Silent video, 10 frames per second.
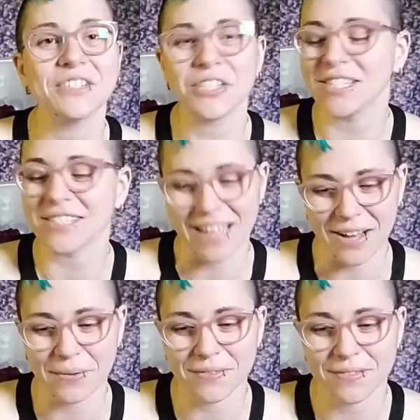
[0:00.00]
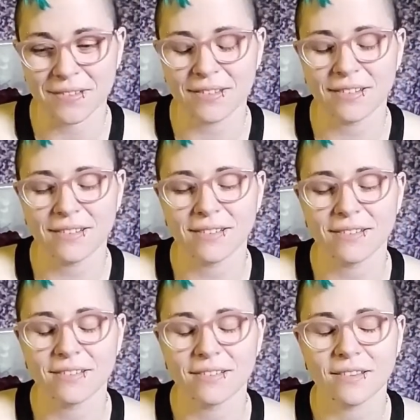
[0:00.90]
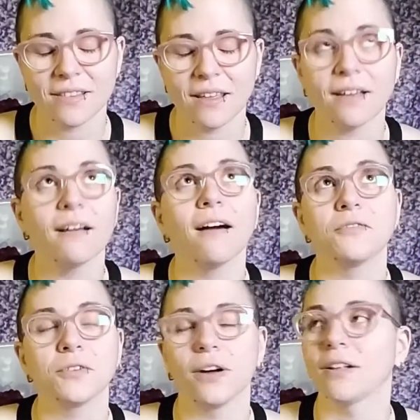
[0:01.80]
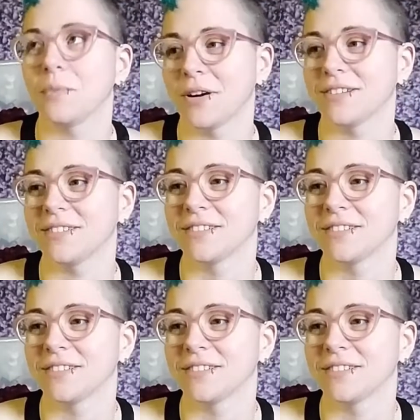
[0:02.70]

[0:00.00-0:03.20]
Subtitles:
she is now. Thank God for Dolly Parton.